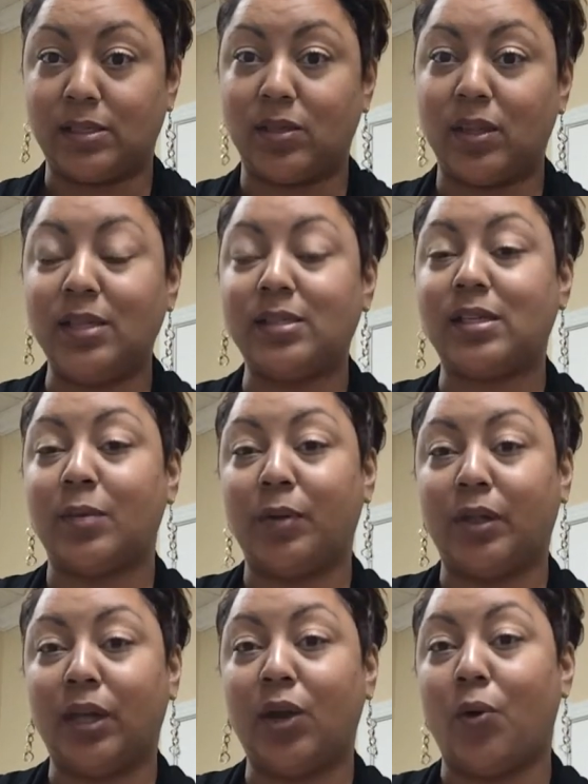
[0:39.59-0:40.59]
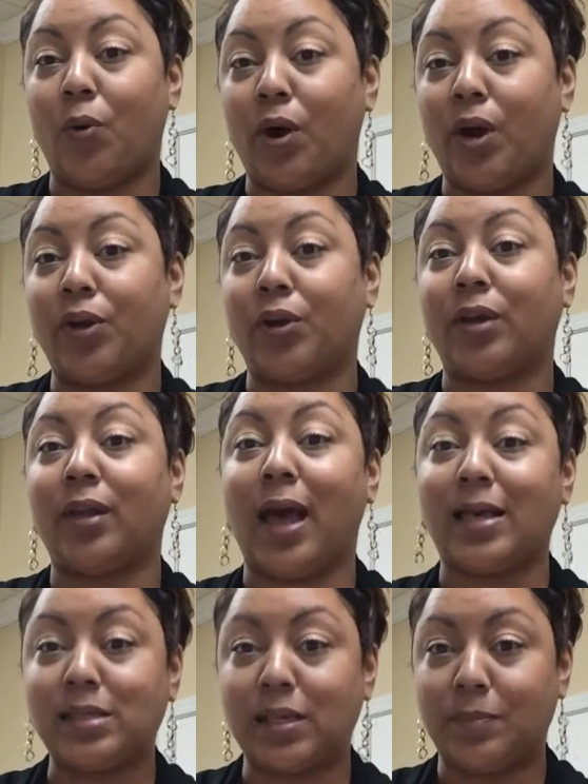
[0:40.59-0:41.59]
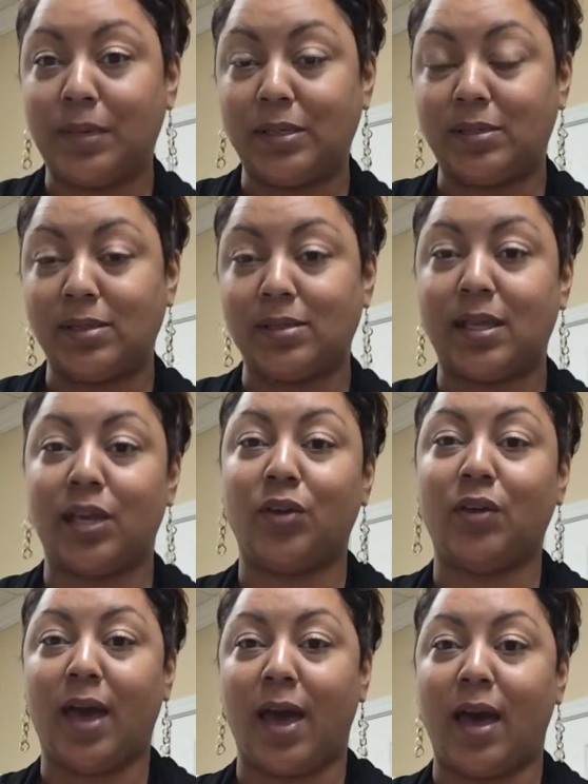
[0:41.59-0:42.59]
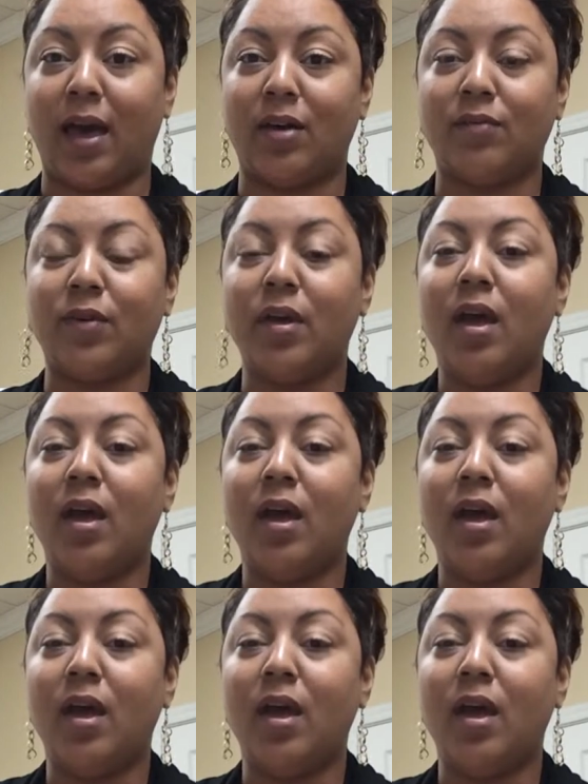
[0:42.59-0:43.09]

So these typically are your classic pieces that you'll have.